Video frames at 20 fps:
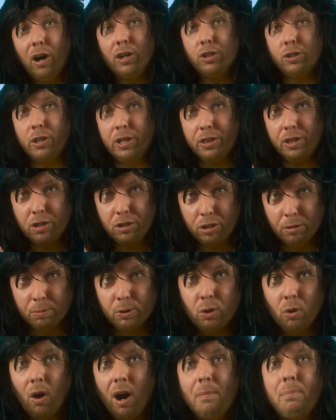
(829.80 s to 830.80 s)
I just clicked the
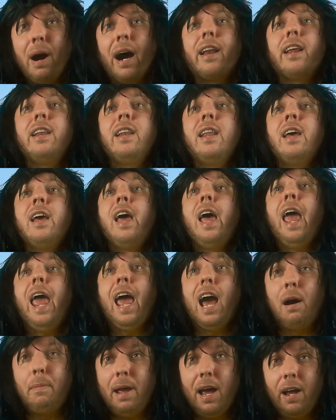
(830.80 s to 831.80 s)
subscribe button.
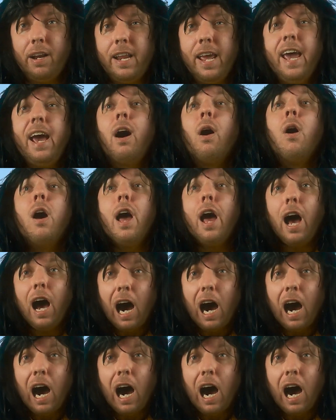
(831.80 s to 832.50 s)
How about now?